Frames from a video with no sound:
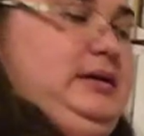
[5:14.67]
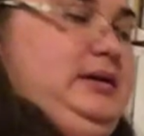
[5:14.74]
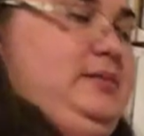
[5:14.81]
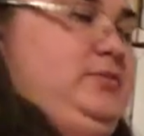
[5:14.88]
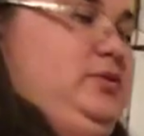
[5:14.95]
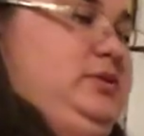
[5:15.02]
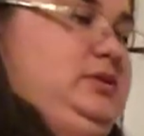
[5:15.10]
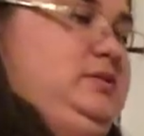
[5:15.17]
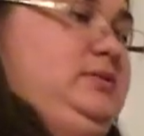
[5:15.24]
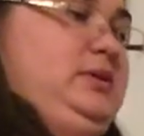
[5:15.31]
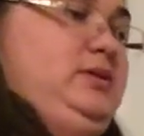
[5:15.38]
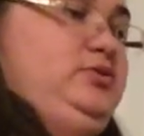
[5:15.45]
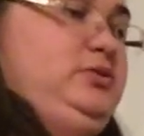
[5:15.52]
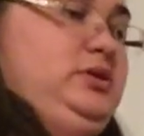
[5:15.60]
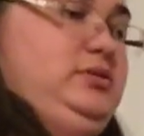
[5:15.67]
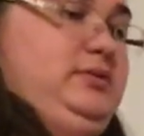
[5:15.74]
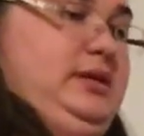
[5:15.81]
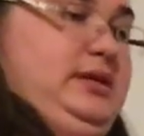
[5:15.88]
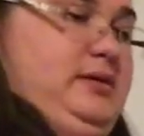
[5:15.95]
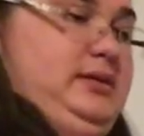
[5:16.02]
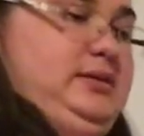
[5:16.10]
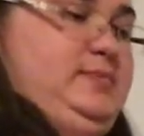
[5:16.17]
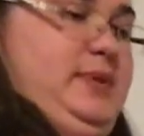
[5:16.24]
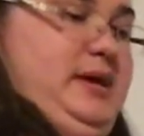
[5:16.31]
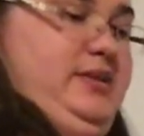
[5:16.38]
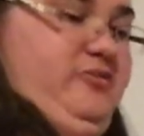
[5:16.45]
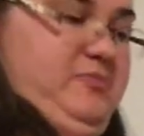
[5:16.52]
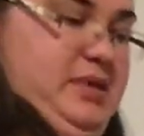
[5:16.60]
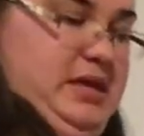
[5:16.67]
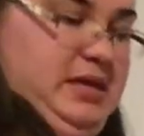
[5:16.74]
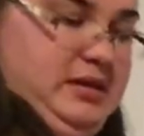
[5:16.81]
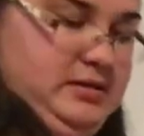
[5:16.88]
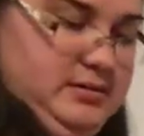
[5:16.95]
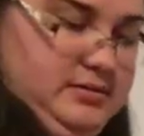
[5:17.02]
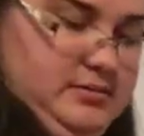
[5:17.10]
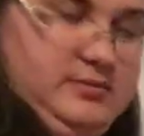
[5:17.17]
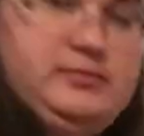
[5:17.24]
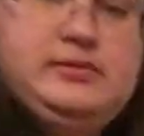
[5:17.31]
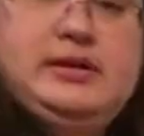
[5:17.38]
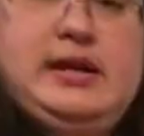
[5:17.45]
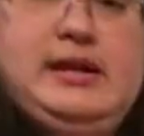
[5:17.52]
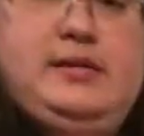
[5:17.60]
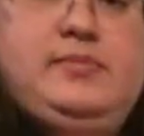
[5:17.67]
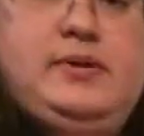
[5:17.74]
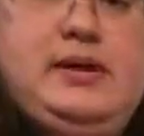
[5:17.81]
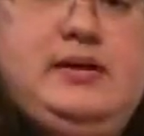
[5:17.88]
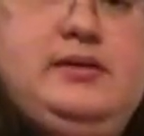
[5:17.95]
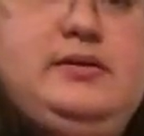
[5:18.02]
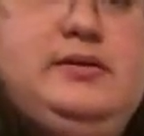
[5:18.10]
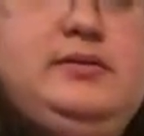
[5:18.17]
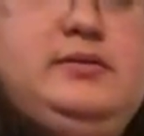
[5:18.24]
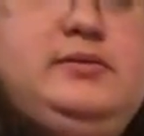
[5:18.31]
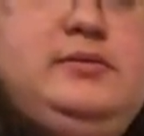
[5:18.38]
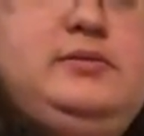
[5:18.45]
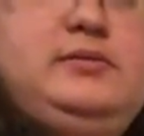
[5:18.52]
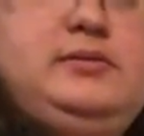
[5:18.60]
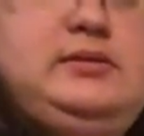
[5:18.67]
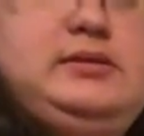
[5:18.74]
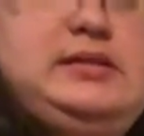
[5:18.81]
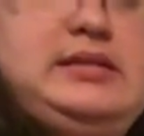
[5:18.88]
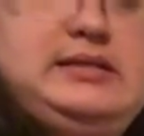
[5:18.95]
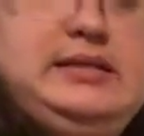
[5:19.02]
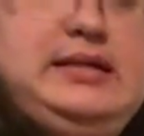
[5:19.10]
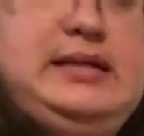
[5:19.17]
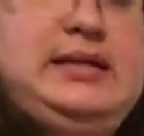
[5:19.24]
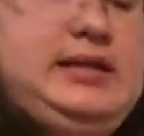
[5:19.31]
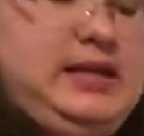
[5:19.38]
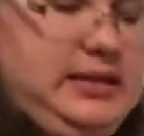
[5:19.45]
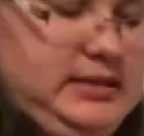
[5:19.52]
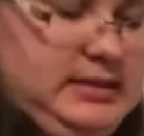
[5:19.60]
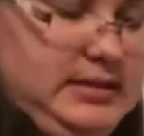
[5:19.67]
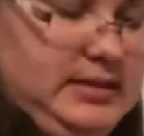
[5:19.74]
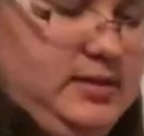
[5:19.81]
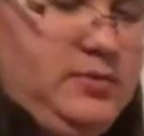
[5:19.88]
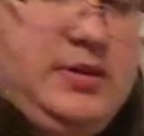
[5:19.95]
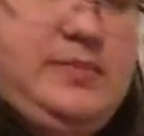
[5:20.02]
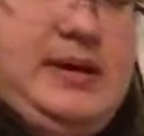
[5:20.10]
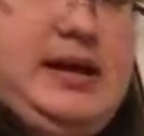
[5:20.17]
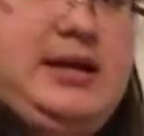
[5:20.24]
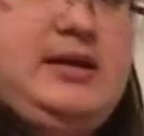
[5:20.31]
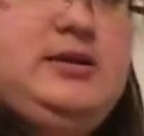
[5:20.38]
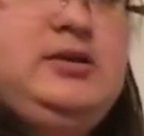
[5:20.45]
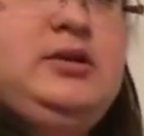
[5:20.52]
And I'm doing this without treats right now. That's bad of me. Okay, but see, he's leaning a little bit back.